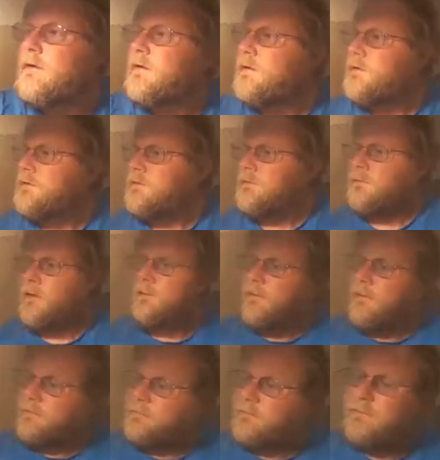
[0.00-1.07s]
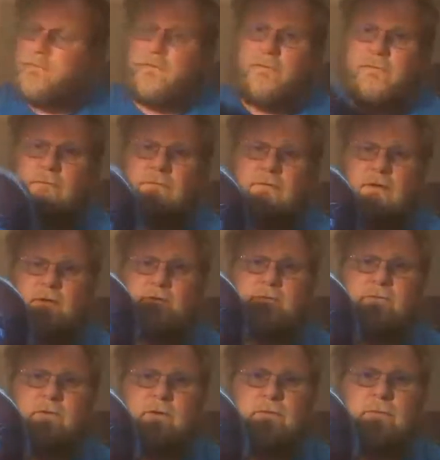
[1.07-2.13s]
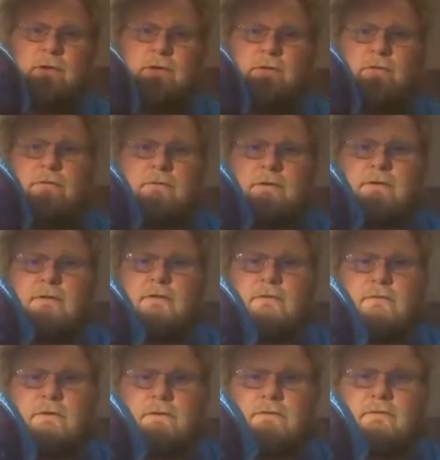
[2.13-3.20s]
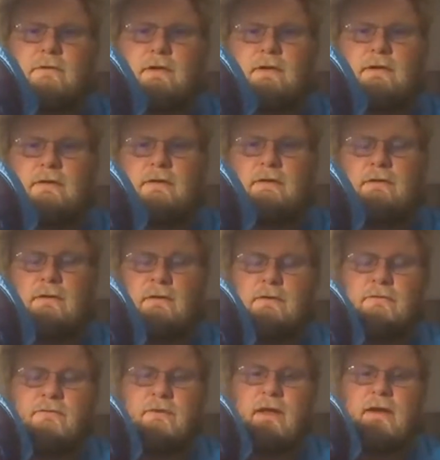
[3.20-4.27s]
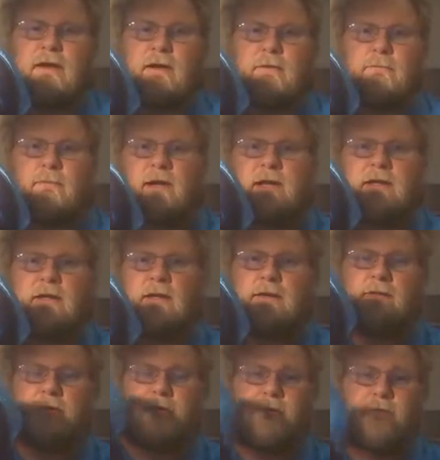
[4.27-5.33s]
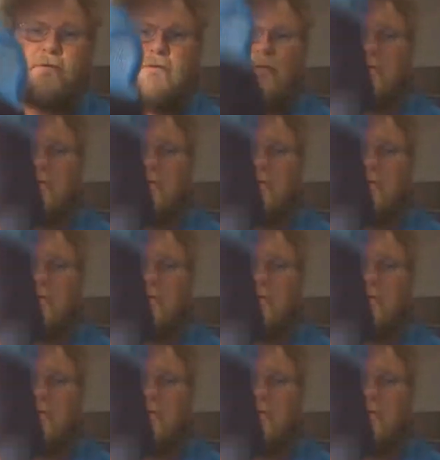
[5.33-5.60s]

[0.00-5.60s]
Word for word: um, I'm also on Team Fobo, which is first time or flat out bank anglers.